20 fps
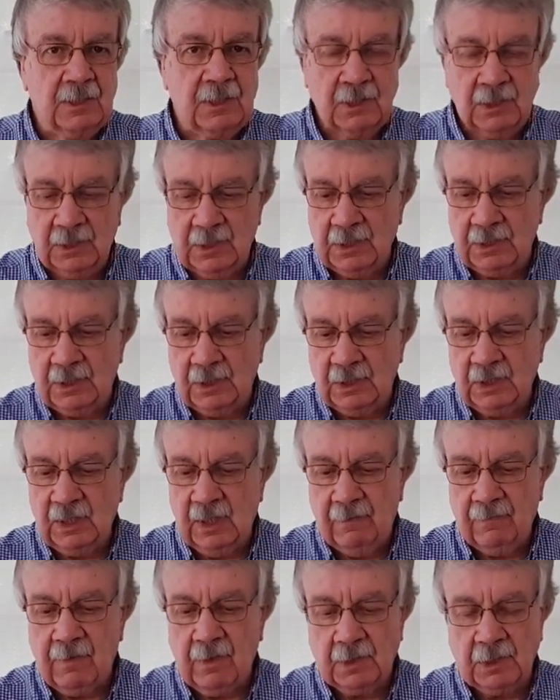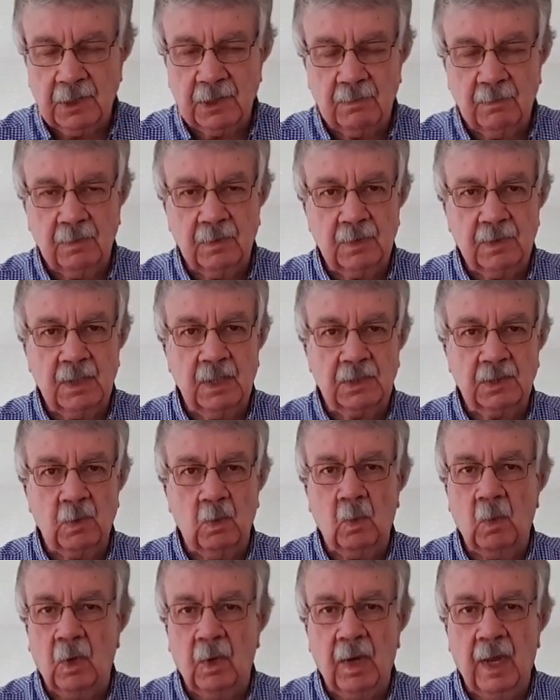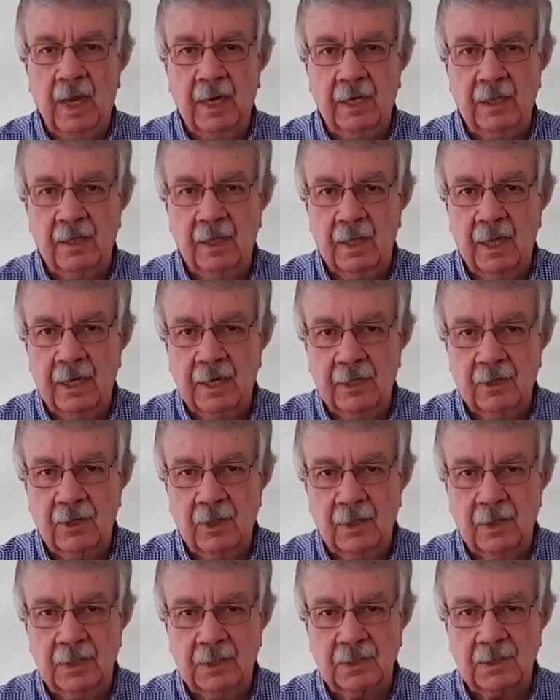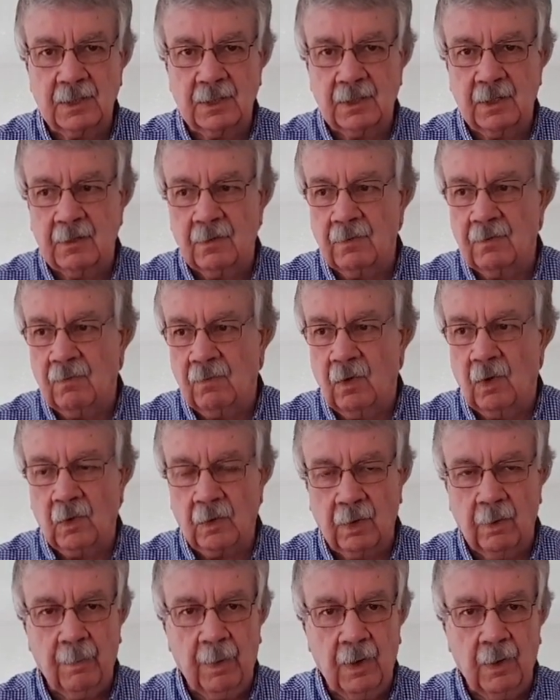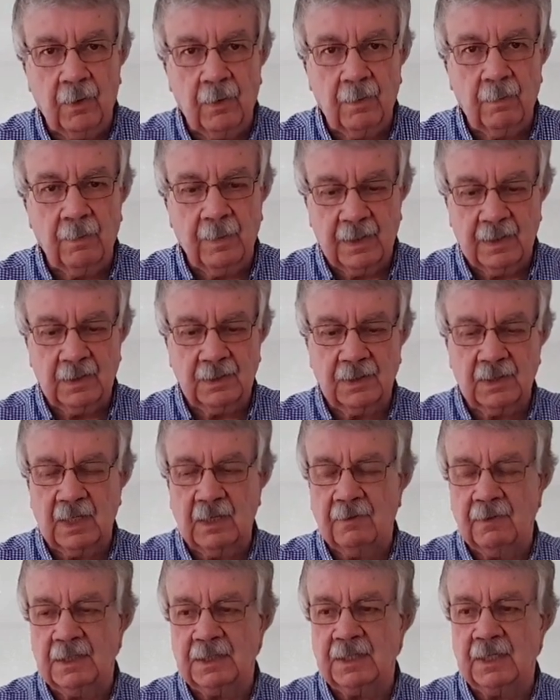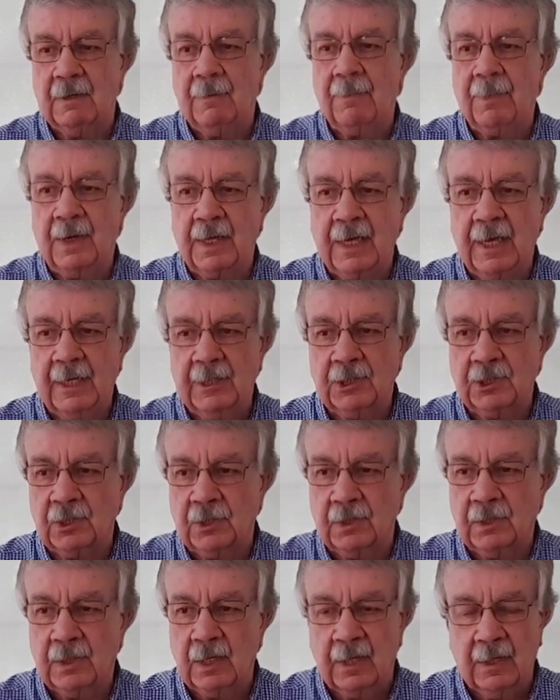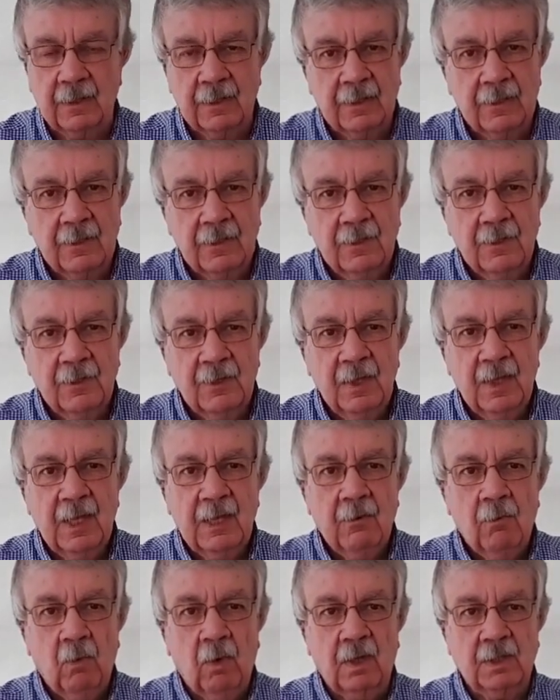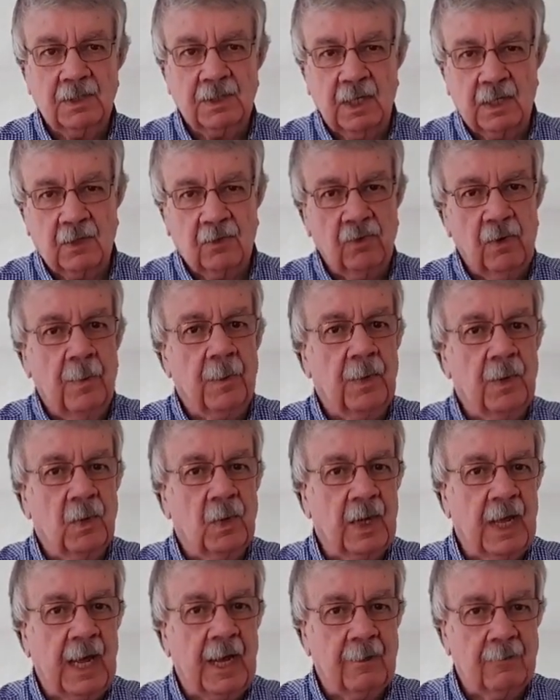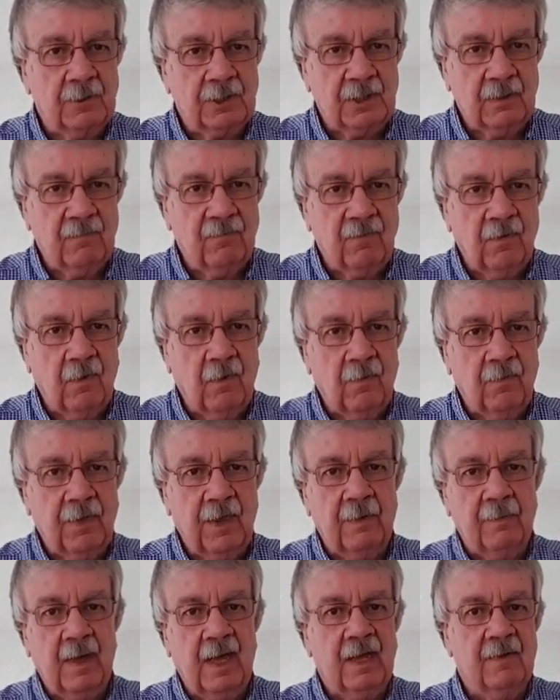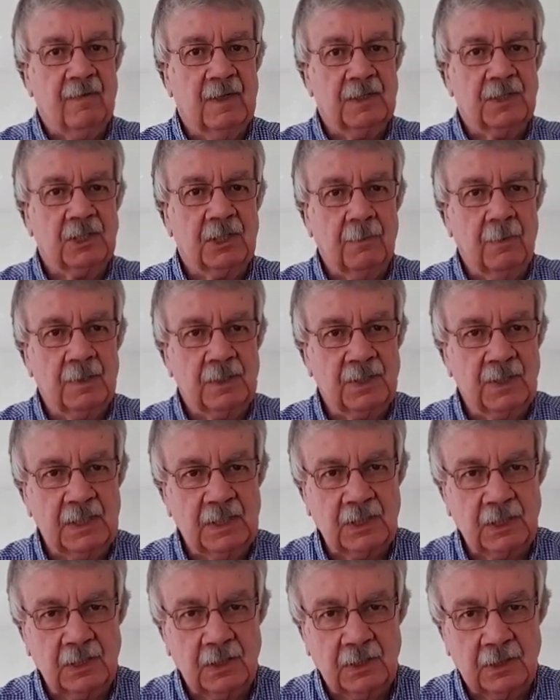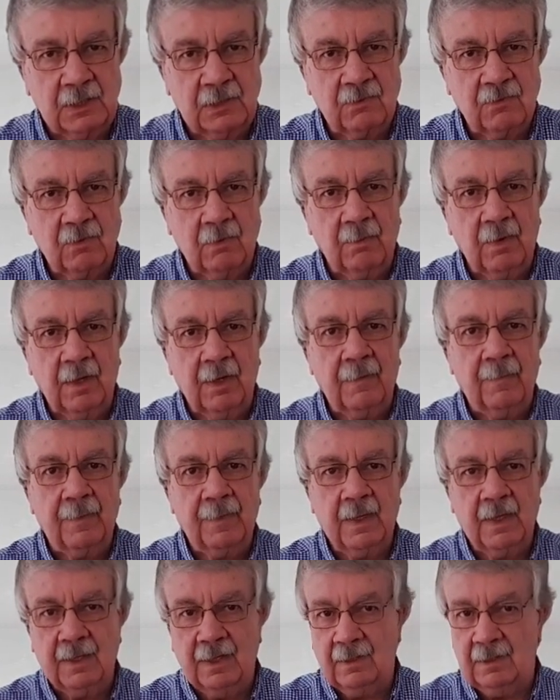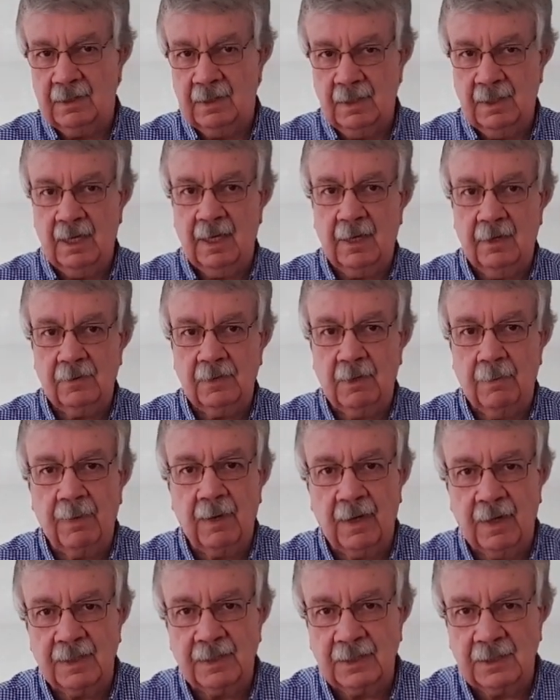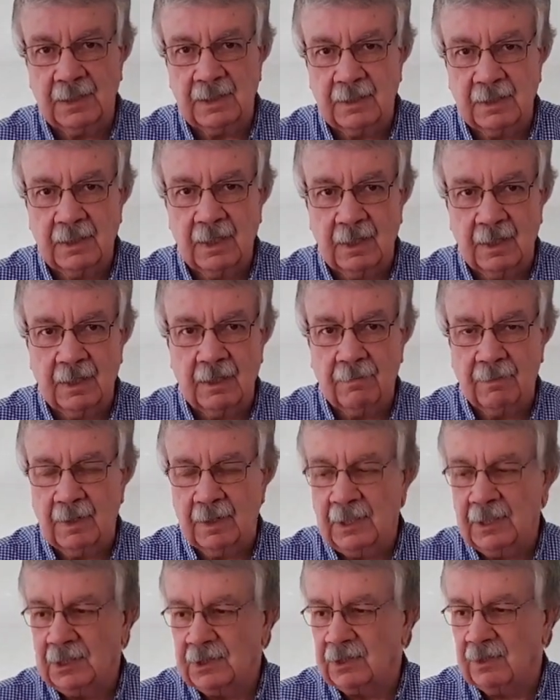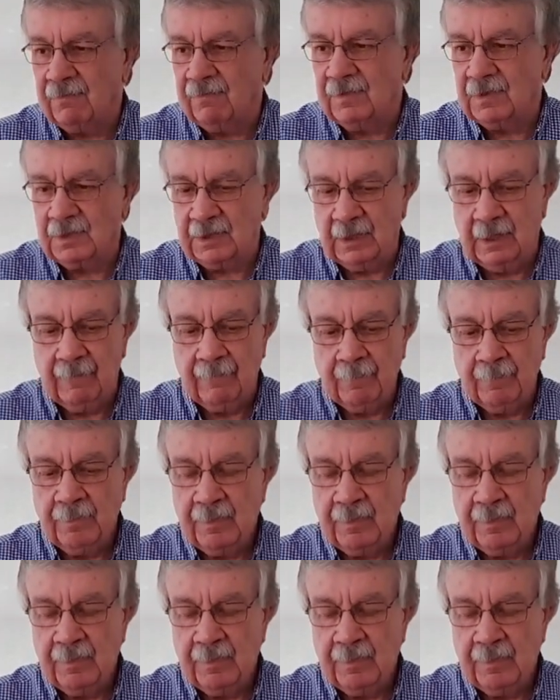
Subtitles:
as Assistant Chief Constable doesn't want anything that's going to rock the boat, because there is an implication that whilst a criminal gang was involved, they may have had some assistance from a now departed police officer.